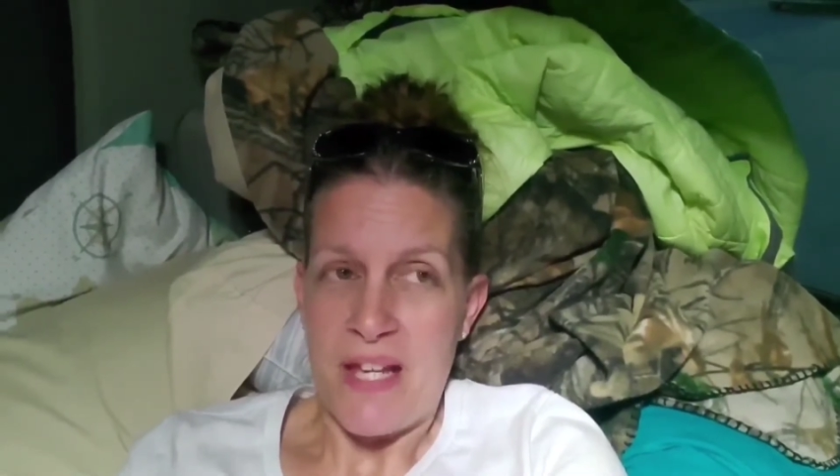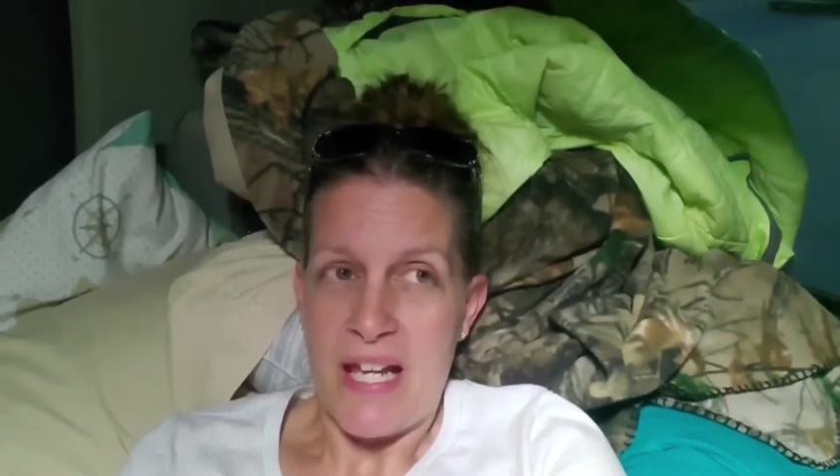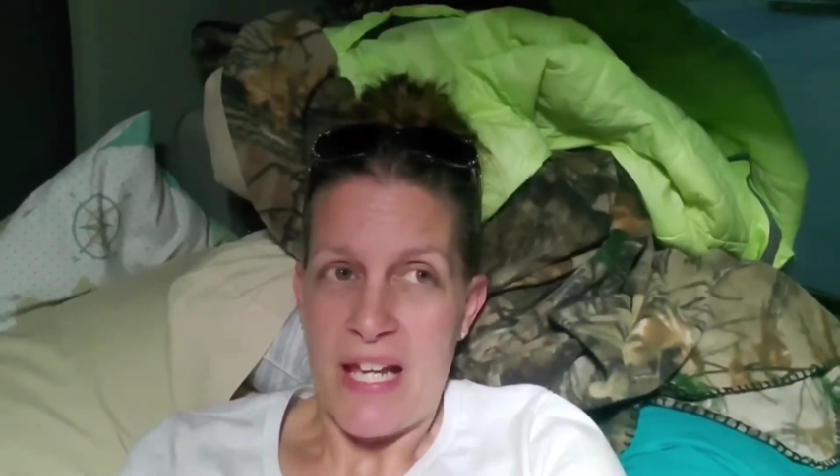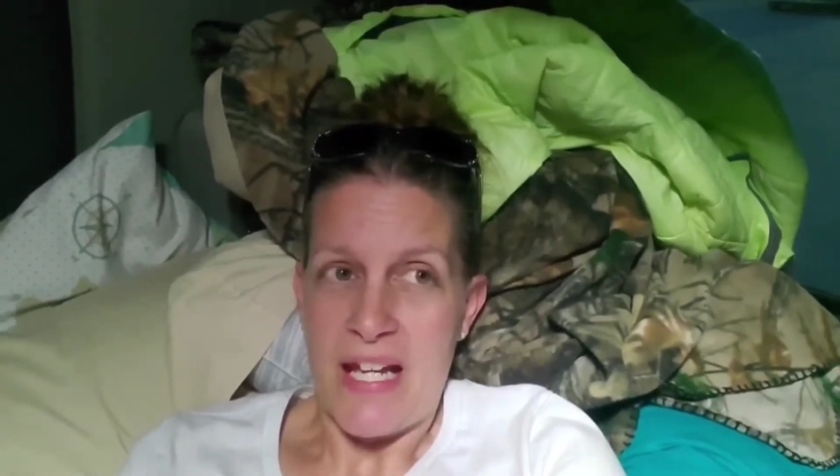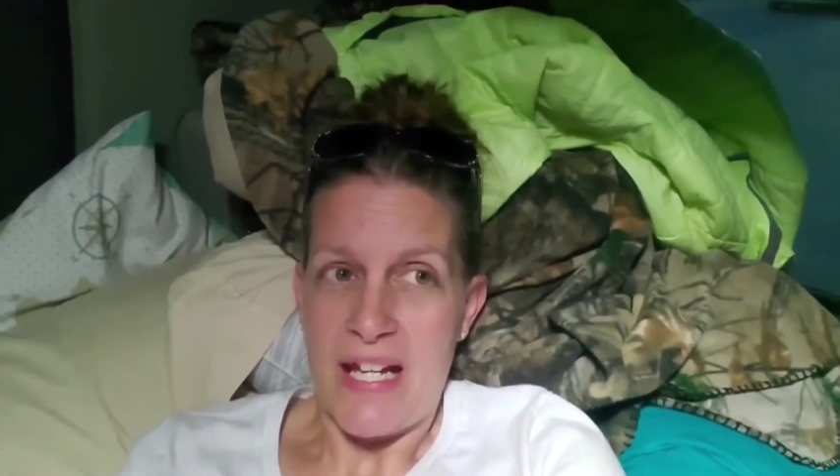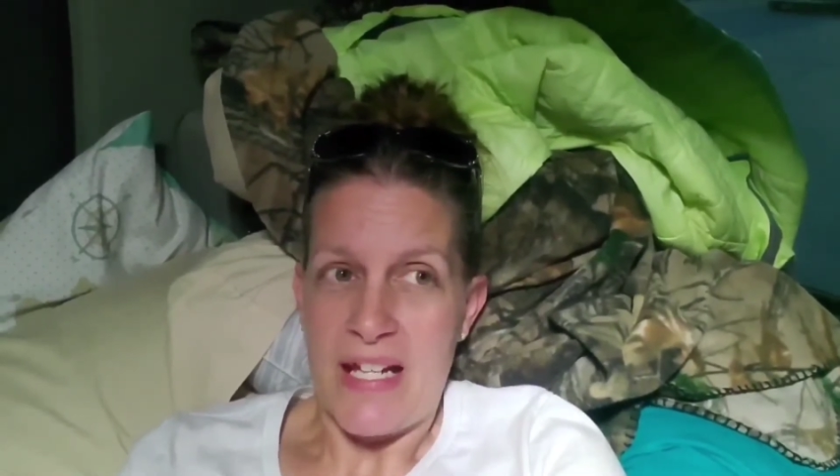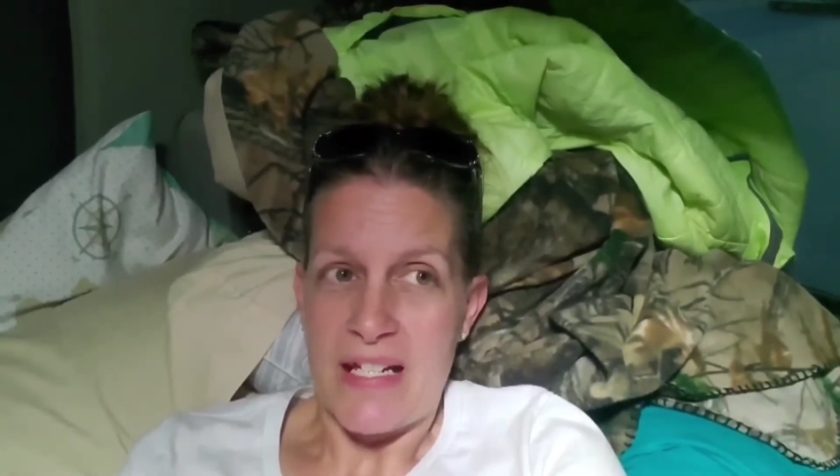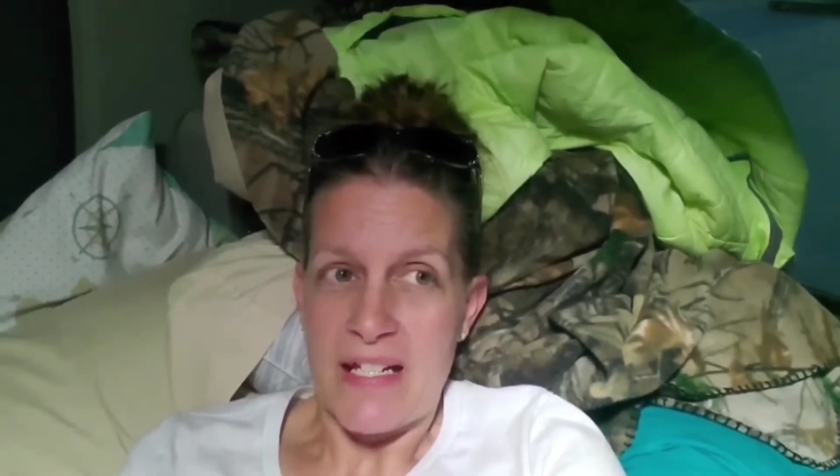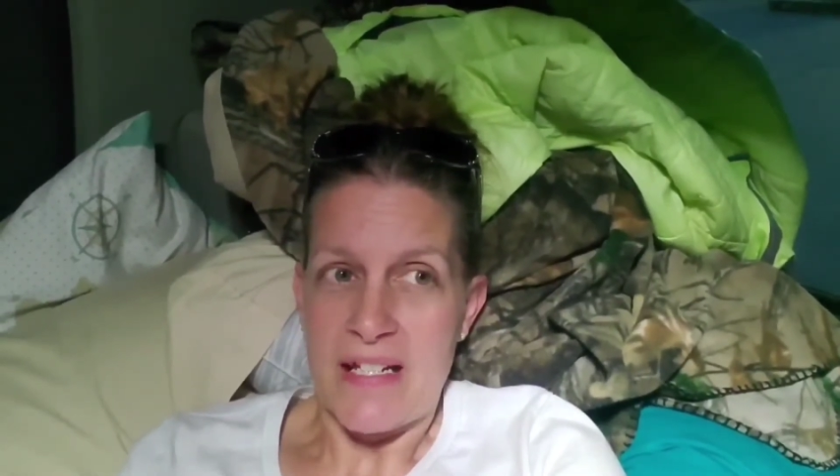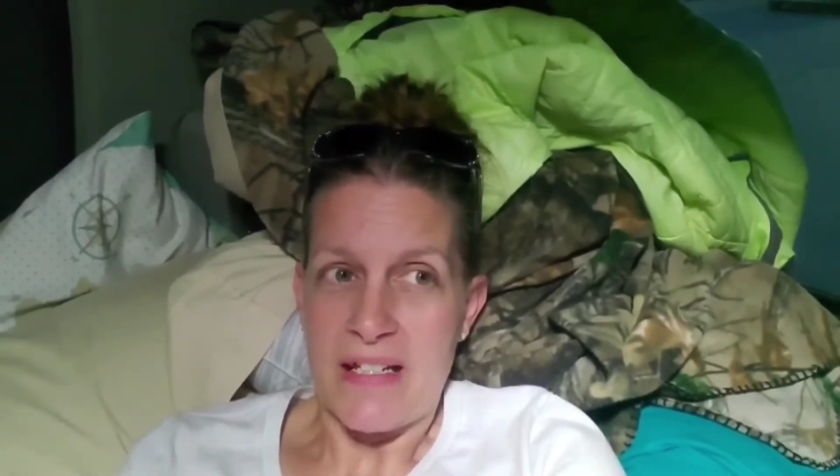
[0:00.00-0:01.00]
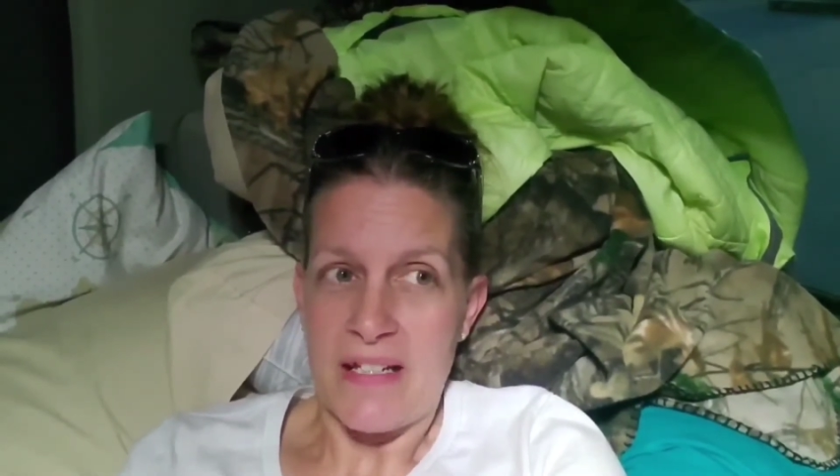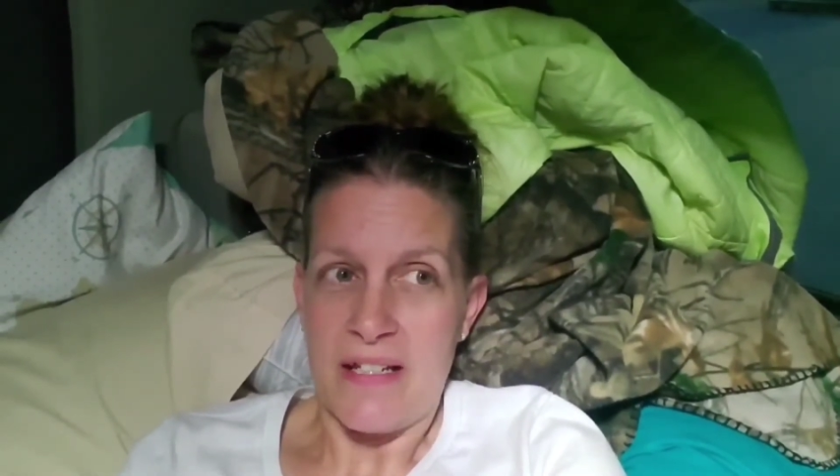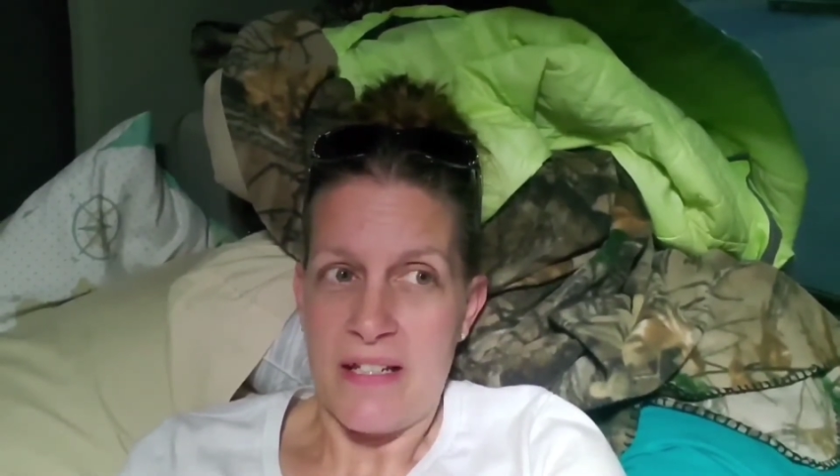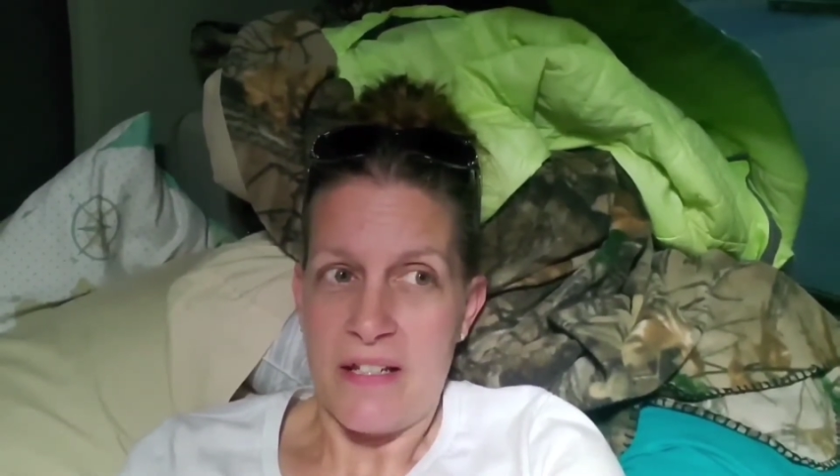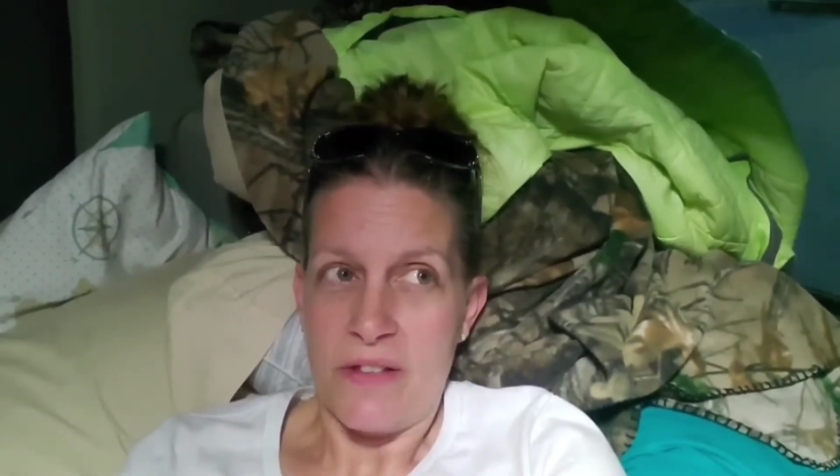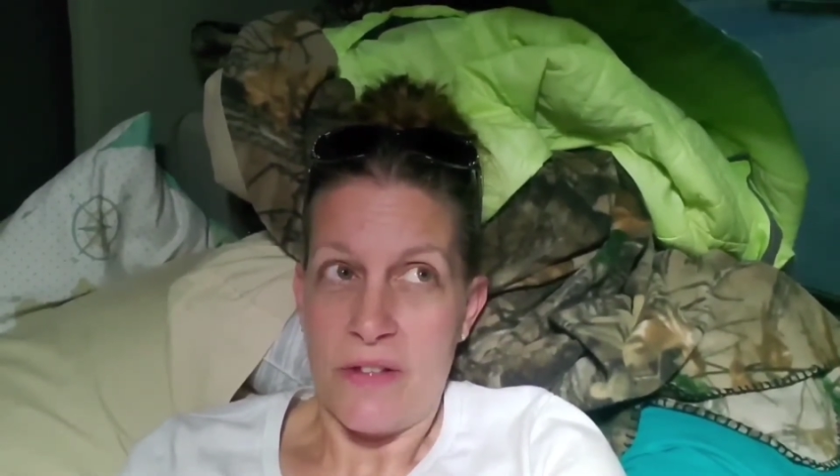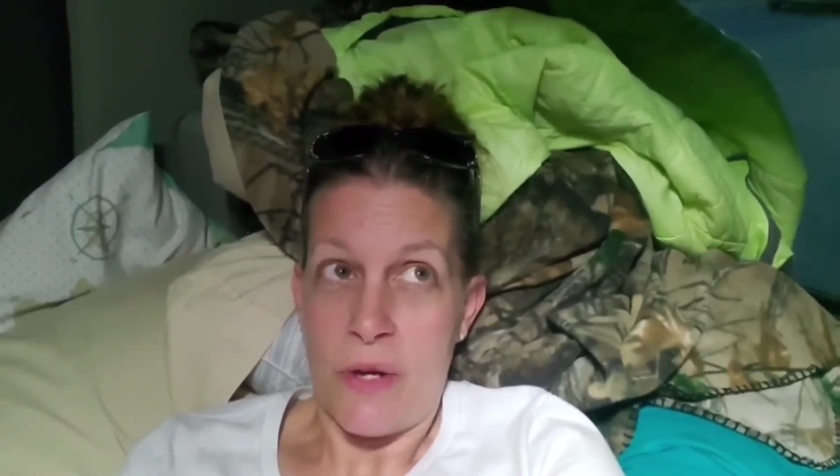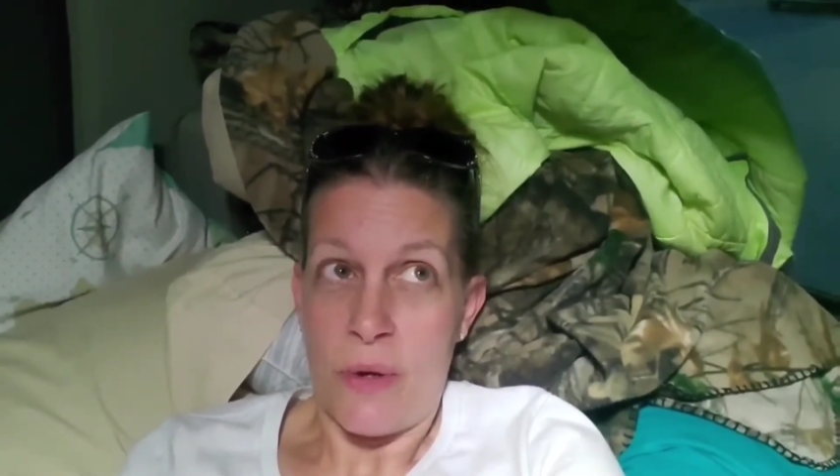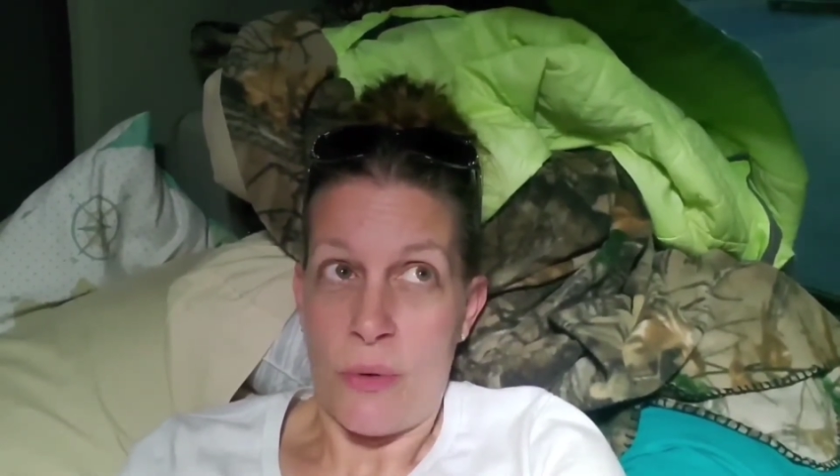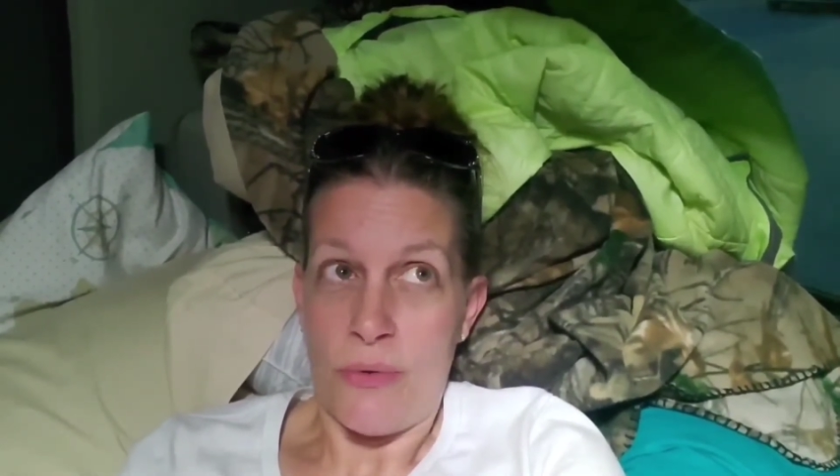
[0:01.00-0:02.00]
And,
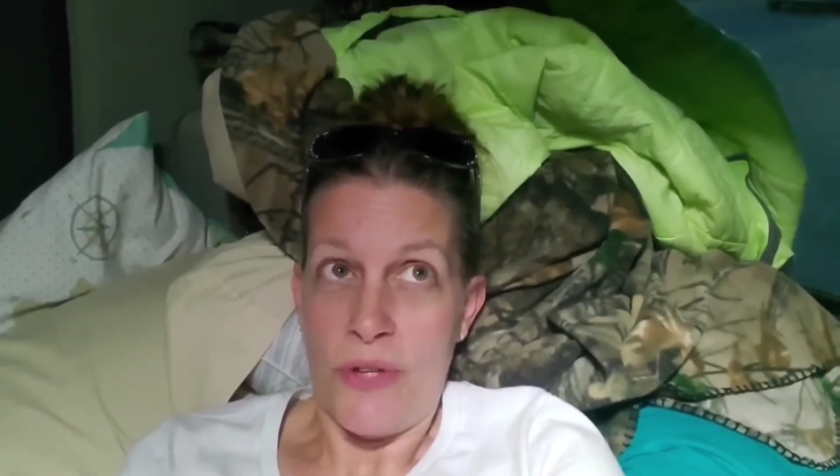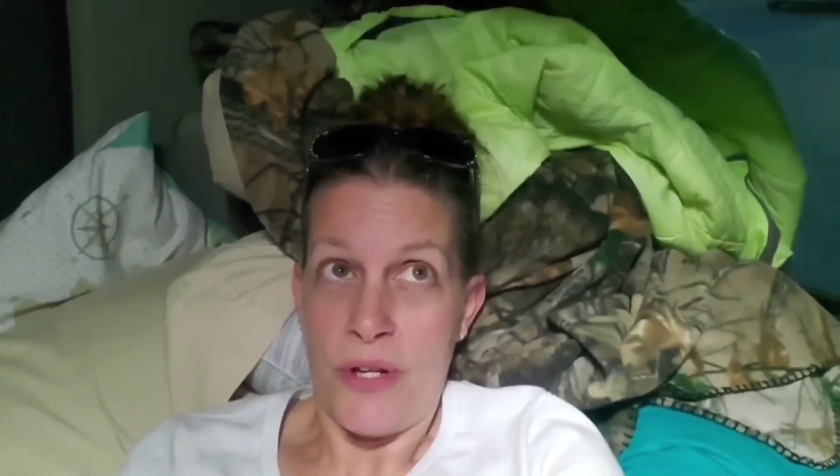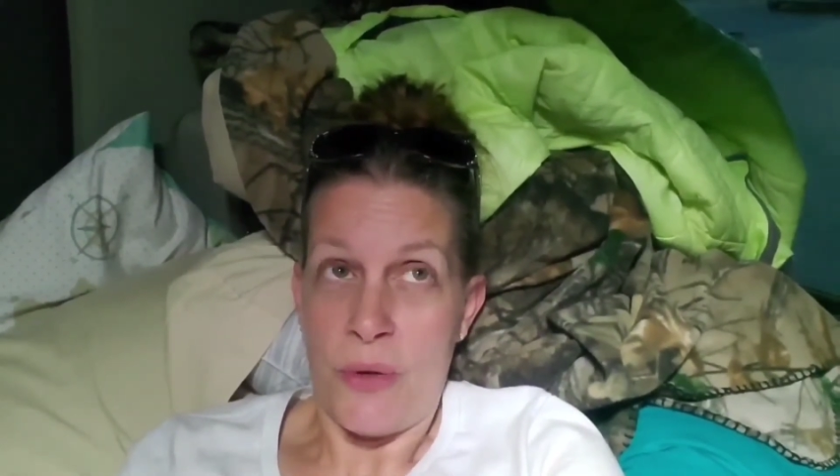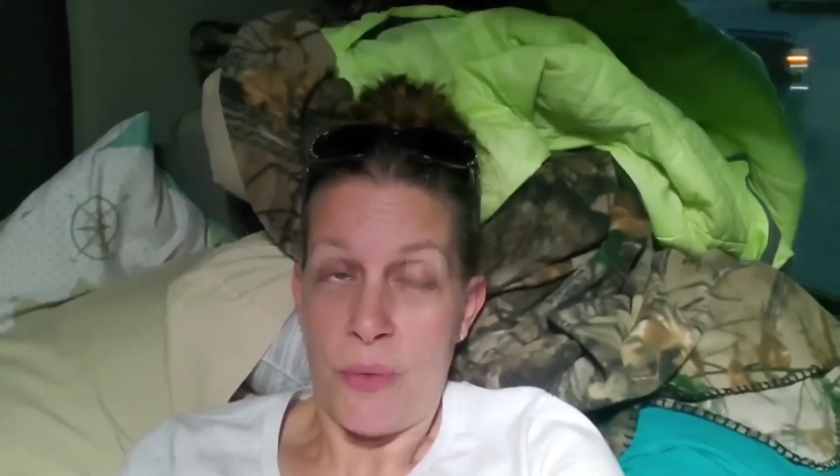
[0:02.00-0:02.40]
the